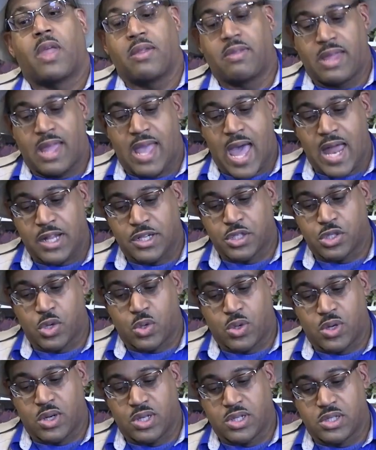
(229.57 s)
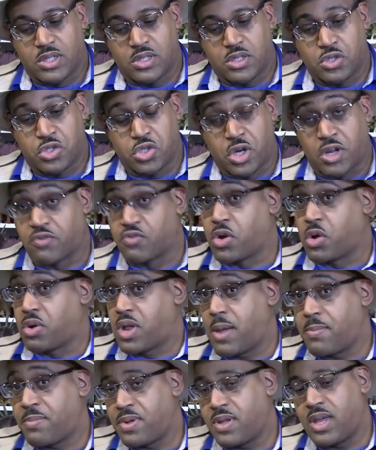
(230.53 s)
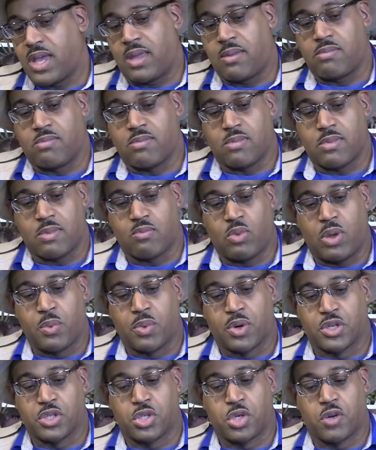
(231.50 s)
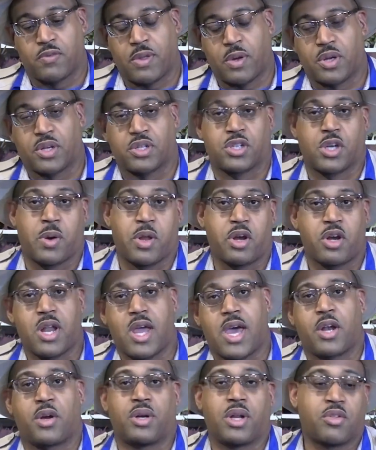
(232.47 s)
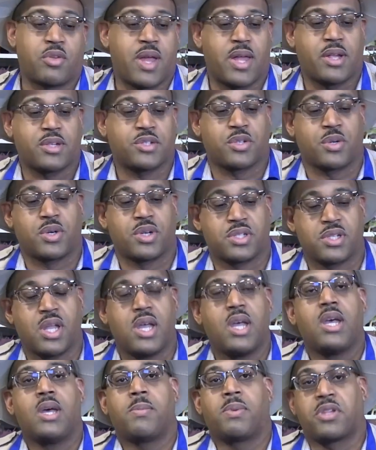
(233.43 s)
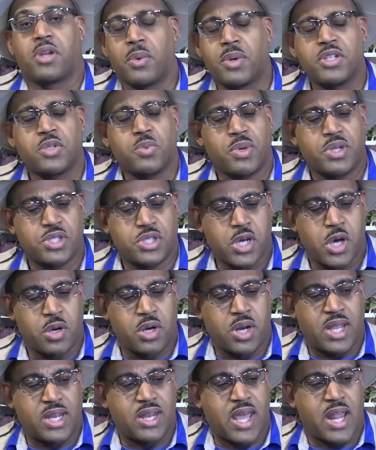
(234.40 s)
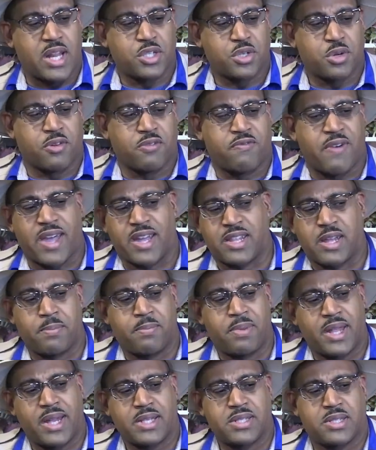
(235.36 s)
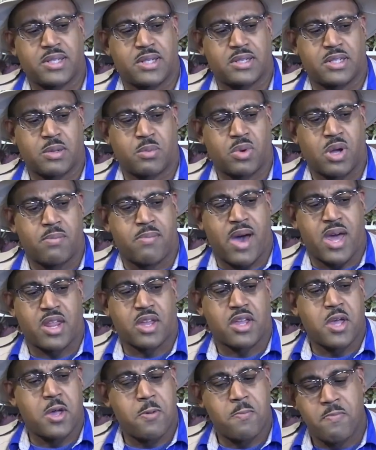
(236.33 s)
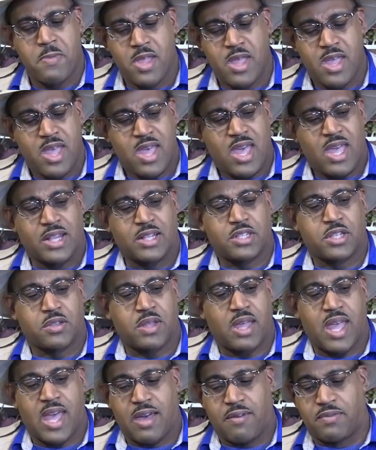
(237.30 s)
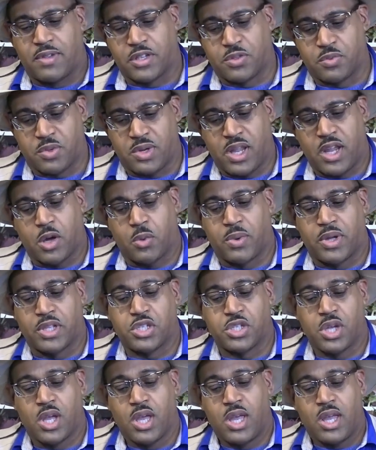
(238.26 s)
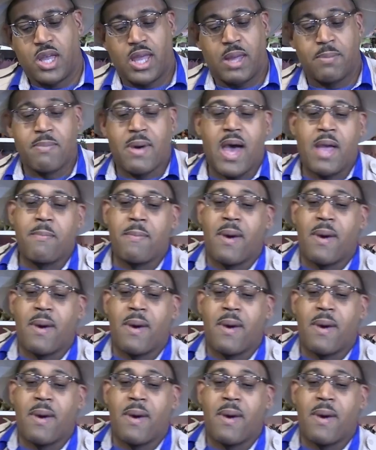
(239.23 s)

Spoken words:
the Allosaurus should have grown up, and we weren't sure if they were going to show it or not, or another Allosaurus, but there was one shown at Dinosaur Fight Club place in somewhere in Monaco, and so they have this one here, which, in my